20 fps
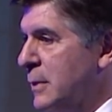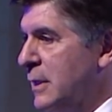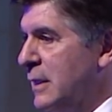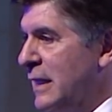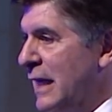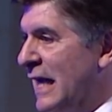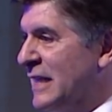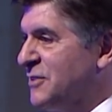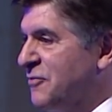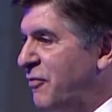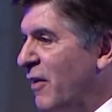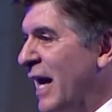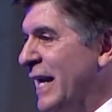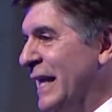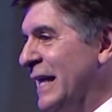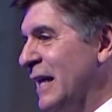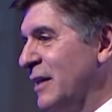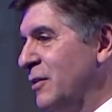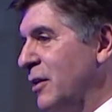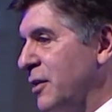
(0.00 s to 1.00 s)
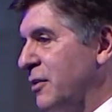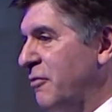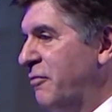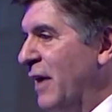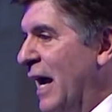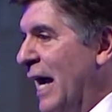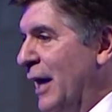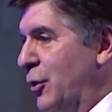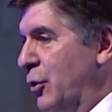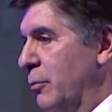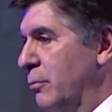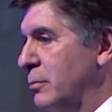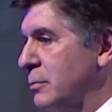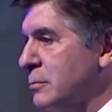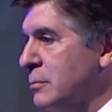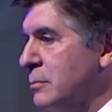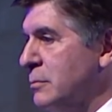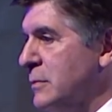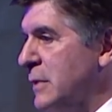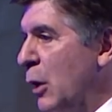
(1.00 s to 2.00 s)
It's finding another vacuum
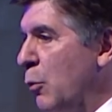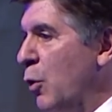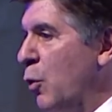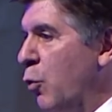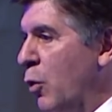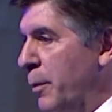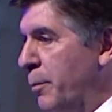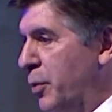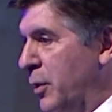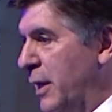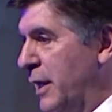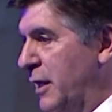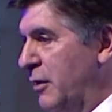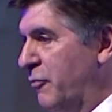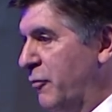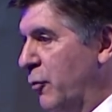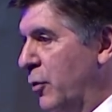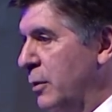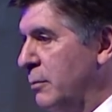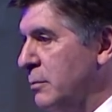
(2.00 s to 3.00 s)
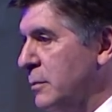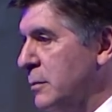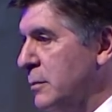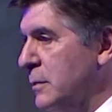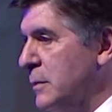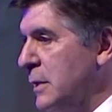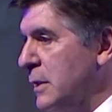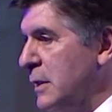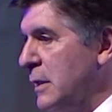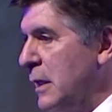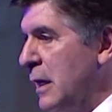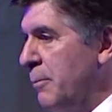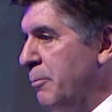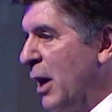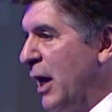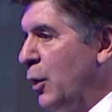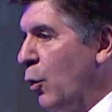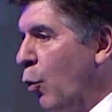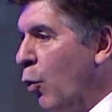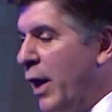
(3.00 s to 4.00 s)
that we weren't planning for. By
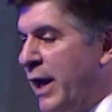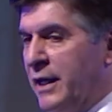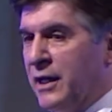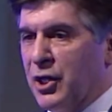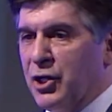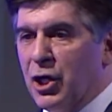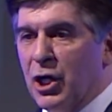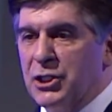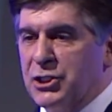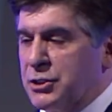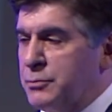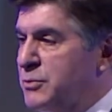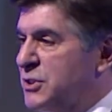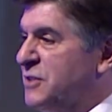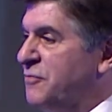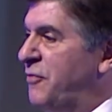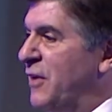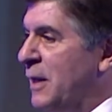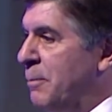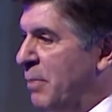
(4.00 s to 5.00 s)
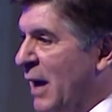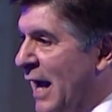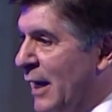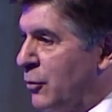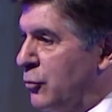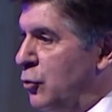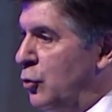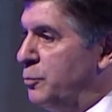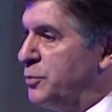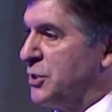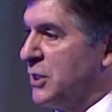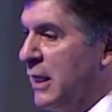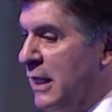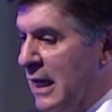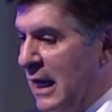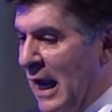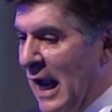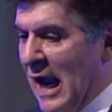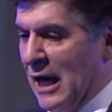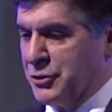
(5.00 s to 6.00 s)
the way, the customers' feedback loops
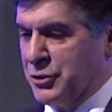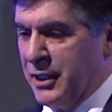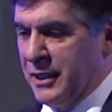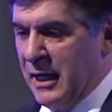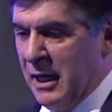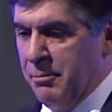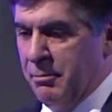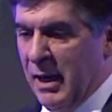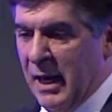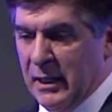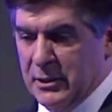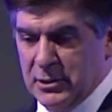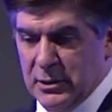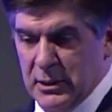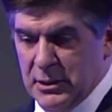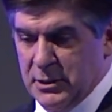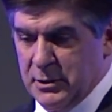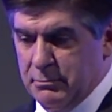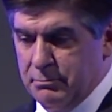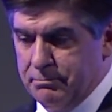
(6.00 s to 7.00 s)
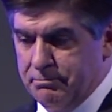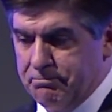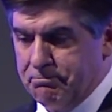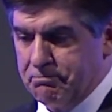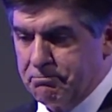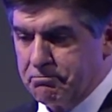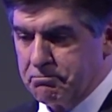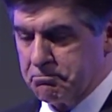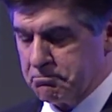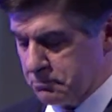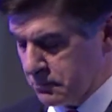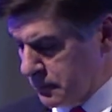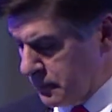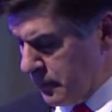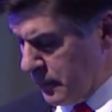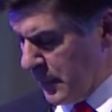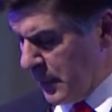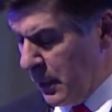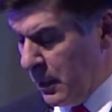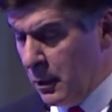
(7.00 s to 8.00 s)
actually came back to us.
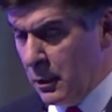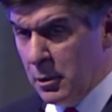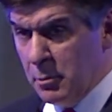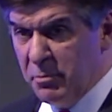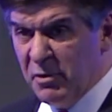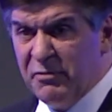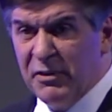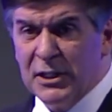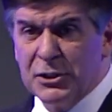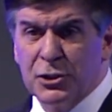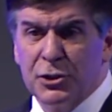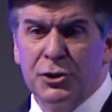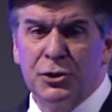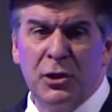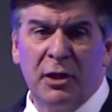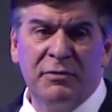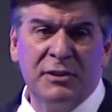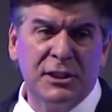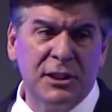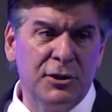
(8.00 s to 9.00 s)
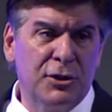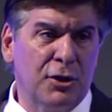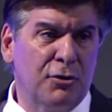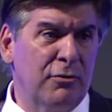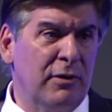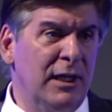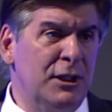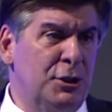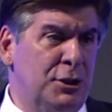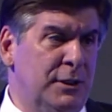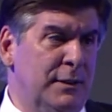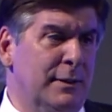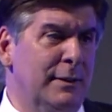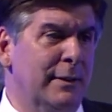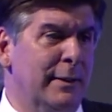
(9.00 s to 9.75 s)
Professional service integration.